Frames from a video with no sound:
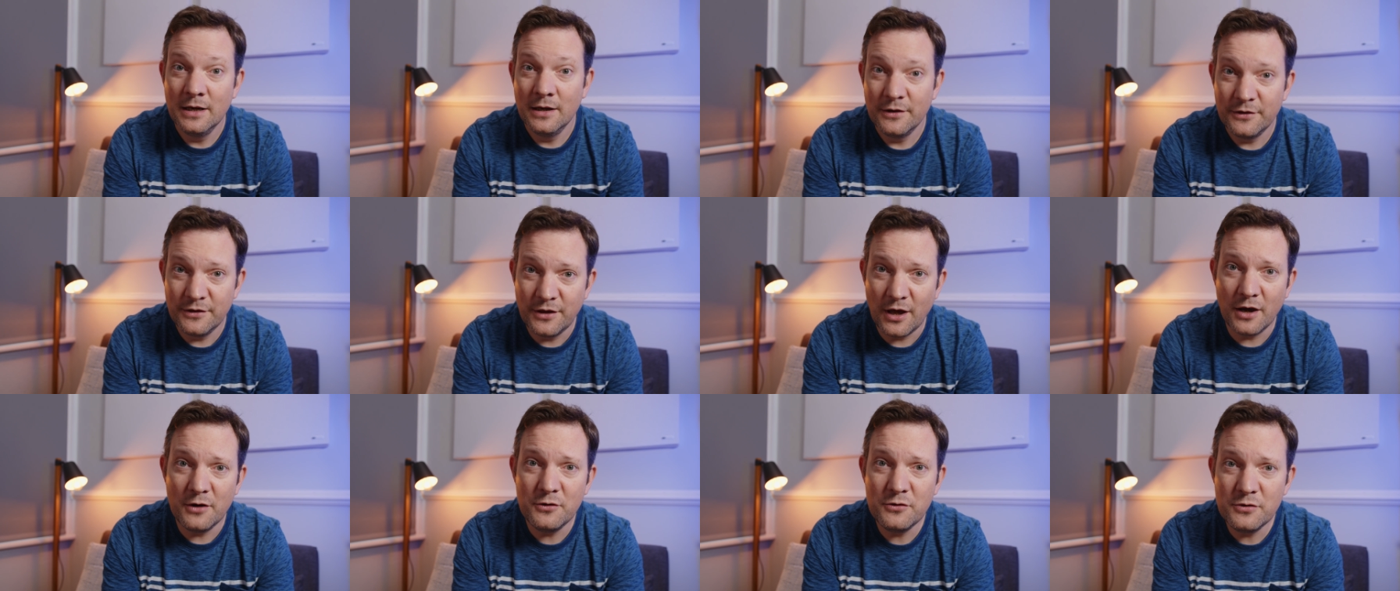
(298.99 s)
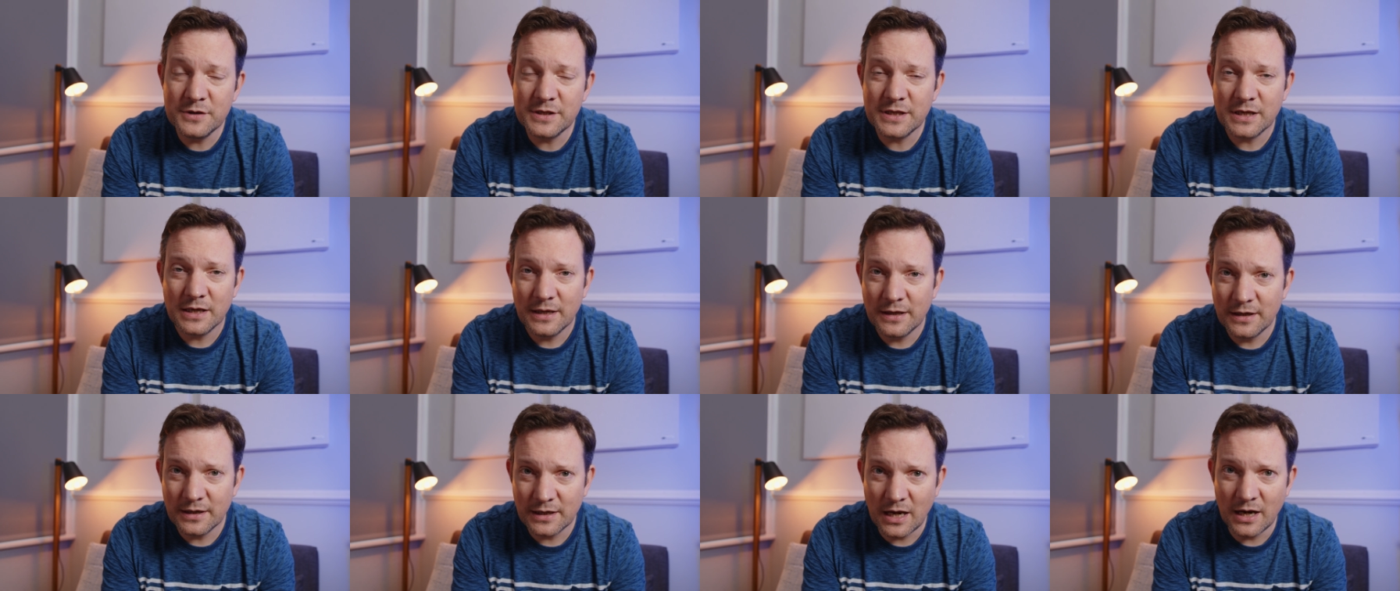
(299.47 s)
Those
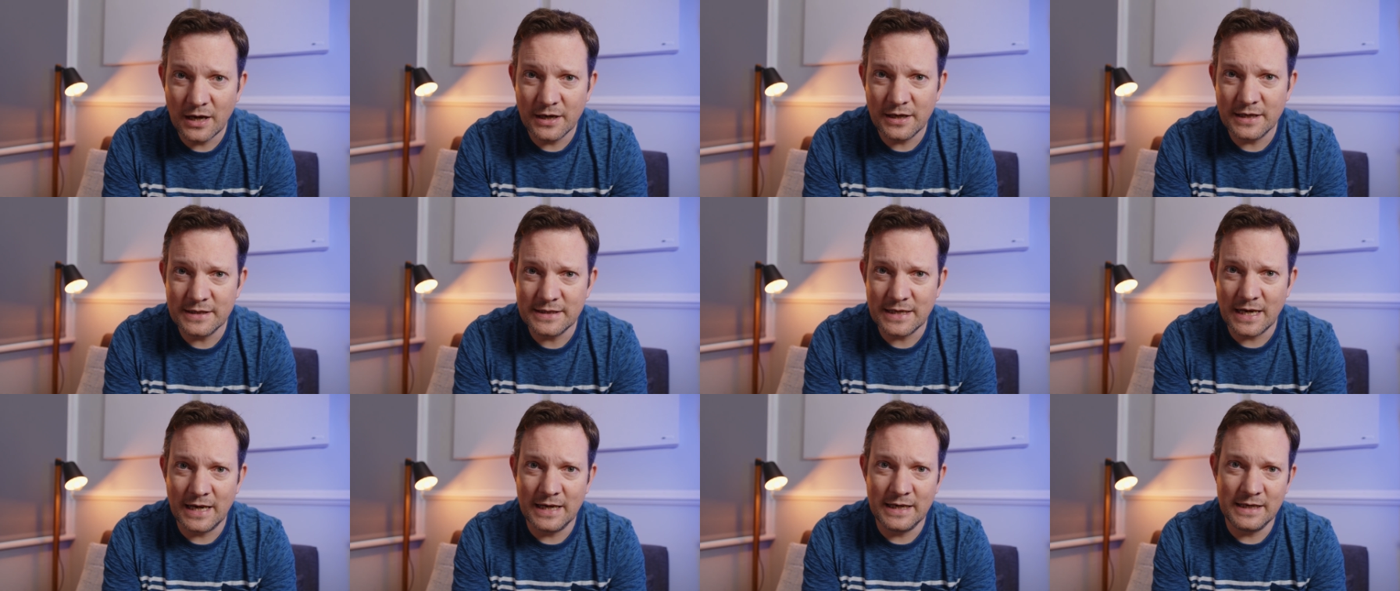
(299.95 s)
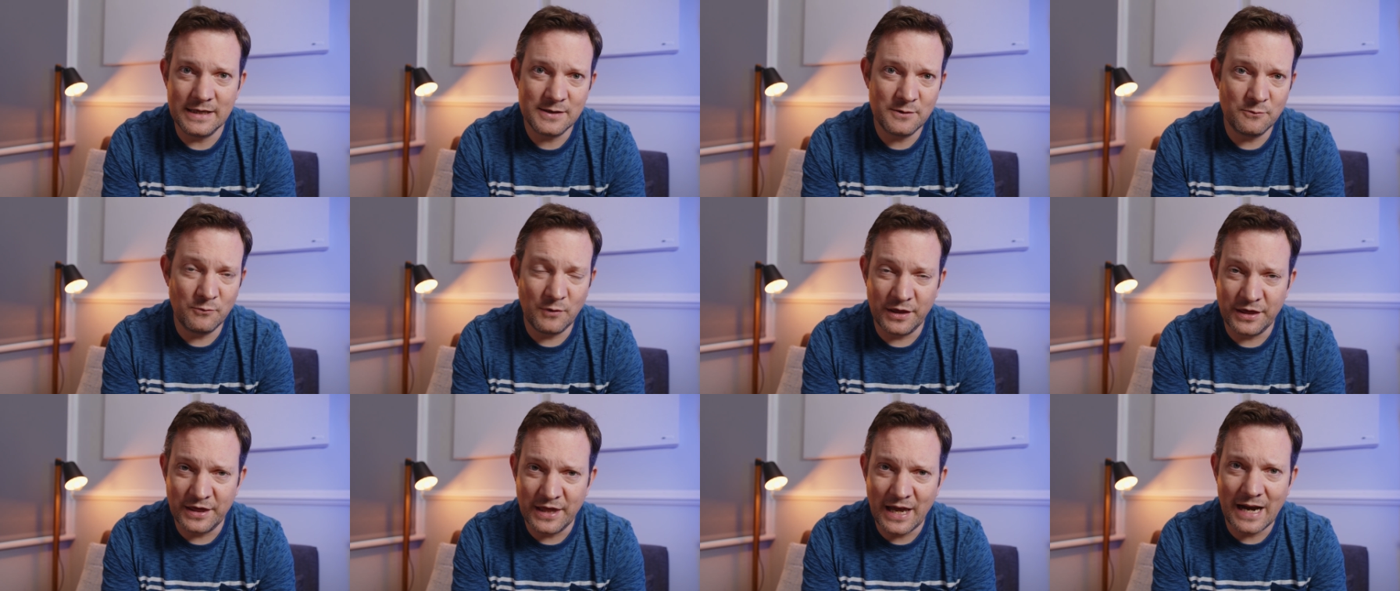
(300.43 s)
kind of days
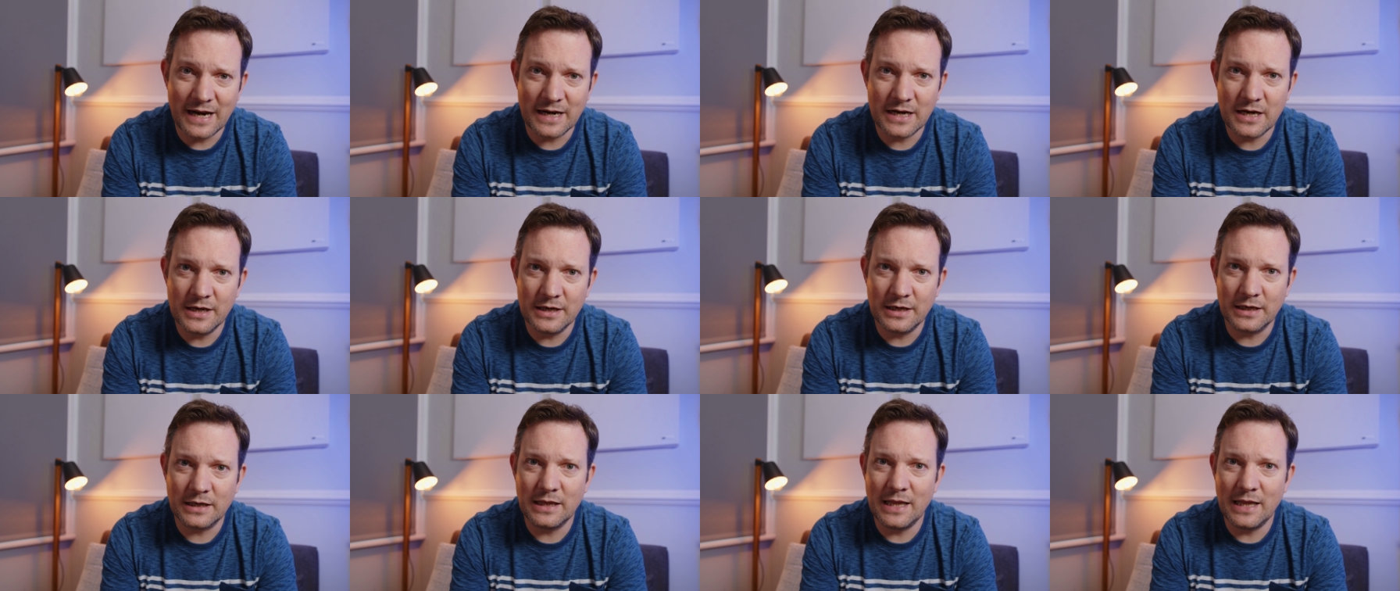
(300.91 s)
with that kind of